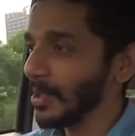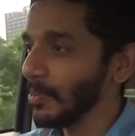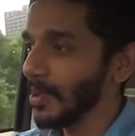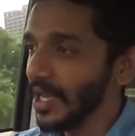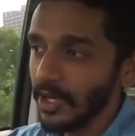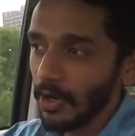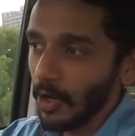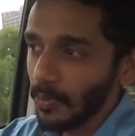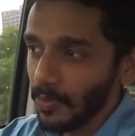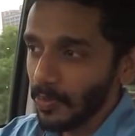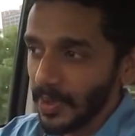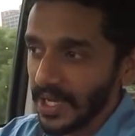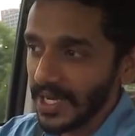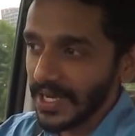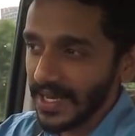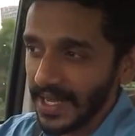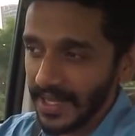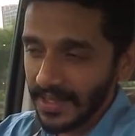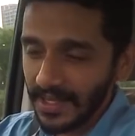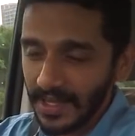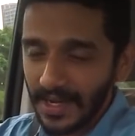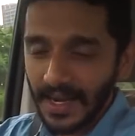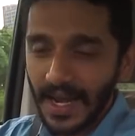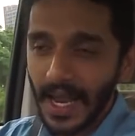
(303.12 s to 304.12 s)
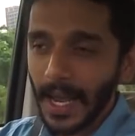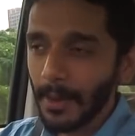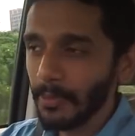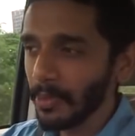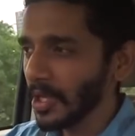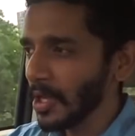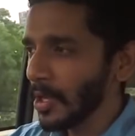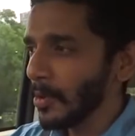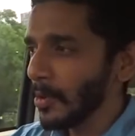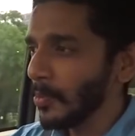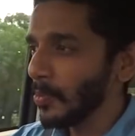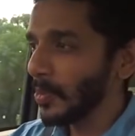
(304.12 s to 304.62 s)
may not be leather wrapped,
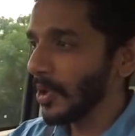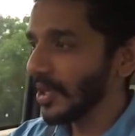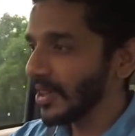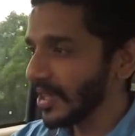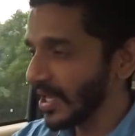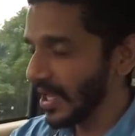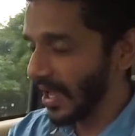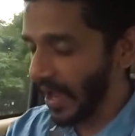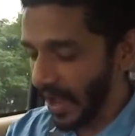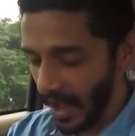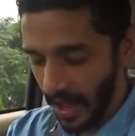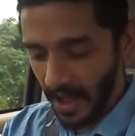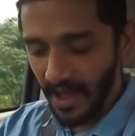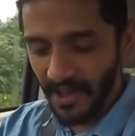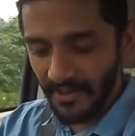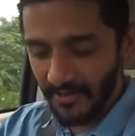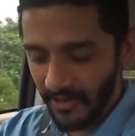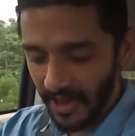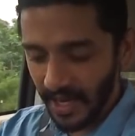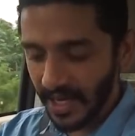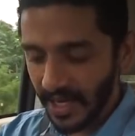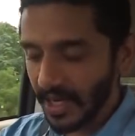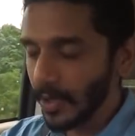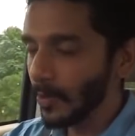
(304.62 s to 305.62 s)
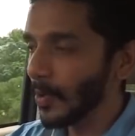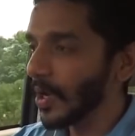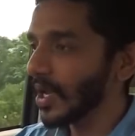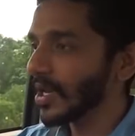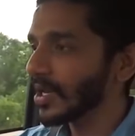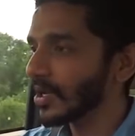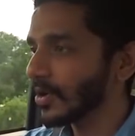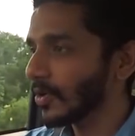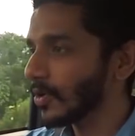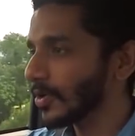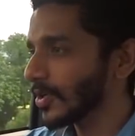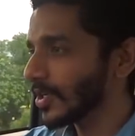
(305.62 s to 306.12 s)
but they are very well
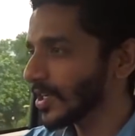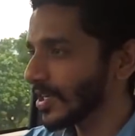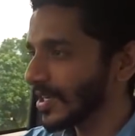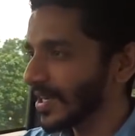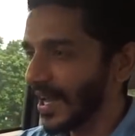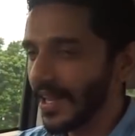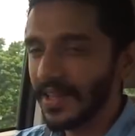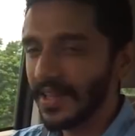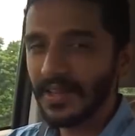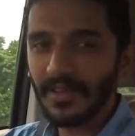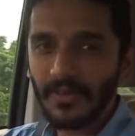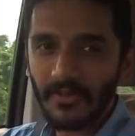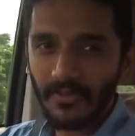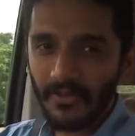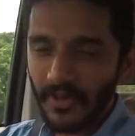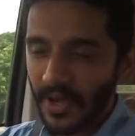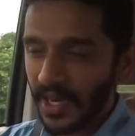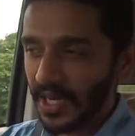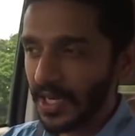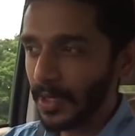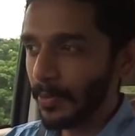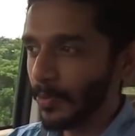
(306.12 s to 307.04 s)
cushioned and they're very